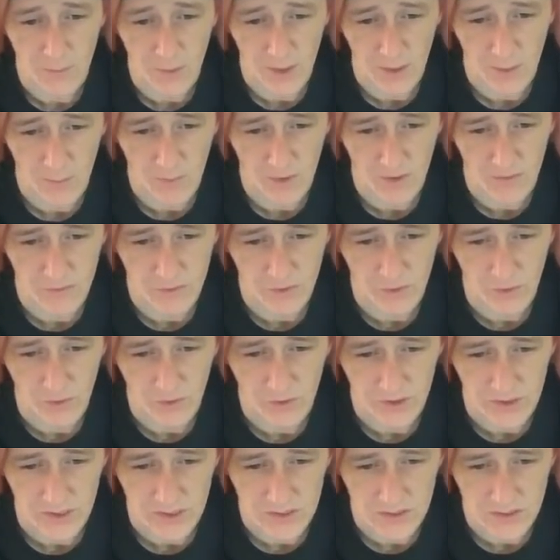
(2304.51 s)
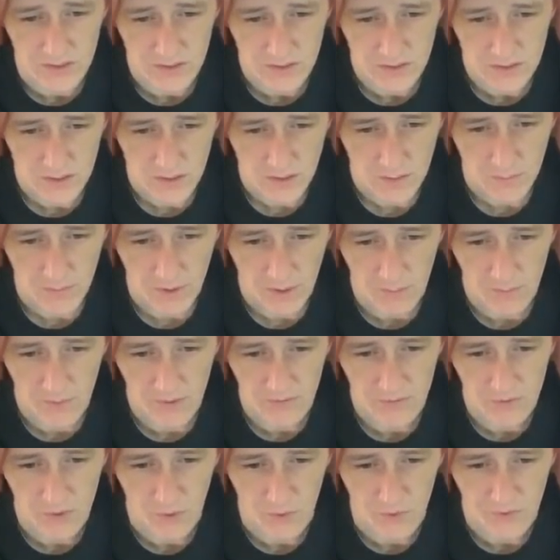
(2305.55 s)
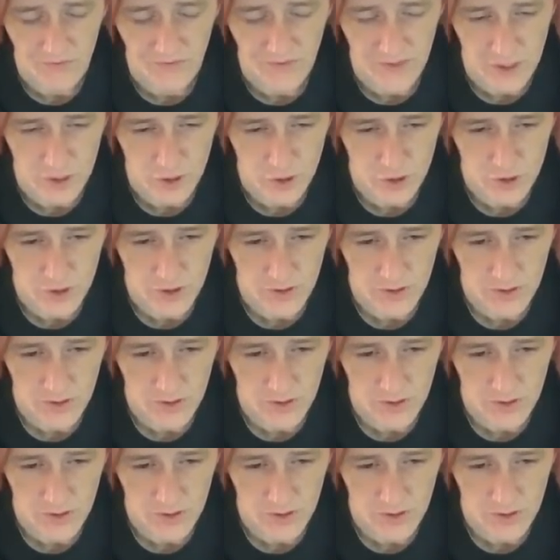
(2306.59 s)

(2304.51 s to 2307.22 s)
Pam loves goldies. Pam loves goldfish.